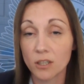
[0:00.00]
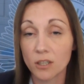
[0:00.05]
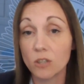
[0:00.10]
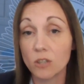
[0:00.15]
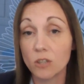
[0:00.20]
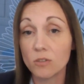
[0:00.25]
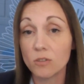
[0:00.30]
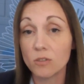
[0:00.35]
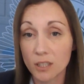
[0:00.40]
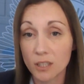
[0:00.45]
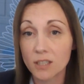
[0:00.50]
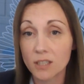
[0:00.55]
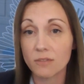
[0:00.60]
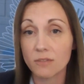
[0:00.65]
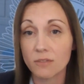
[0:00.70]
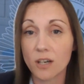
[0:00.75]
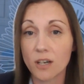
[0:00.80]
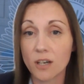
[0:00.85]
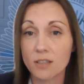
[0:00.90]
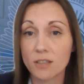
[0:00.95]
and using these
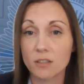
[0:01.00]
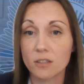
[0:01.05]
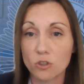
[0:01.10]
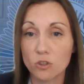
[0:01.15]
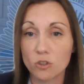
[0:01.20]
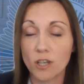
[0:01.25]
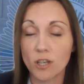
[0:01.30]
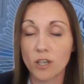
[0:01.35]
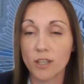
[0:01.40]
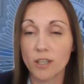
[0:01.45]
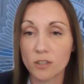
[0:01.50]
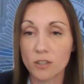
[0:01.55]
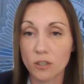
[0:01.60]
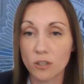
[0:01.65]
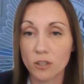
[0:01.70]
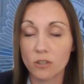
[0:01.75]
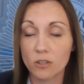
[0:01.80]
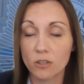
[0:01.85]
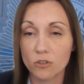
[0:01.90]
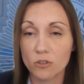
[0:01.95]
devices to try and
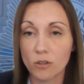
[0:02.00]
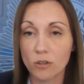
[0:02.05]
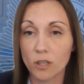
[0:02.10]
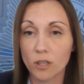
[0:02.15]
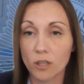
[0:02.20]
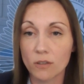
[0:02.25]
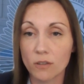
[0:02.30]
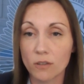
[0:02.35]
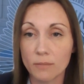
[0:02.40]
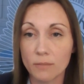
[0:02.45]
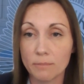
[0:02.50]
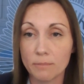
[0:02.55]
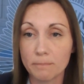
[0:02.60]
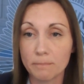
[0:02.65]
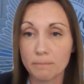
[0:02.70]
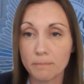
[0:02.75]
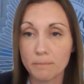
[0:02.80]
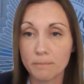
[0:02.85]
exert control over them.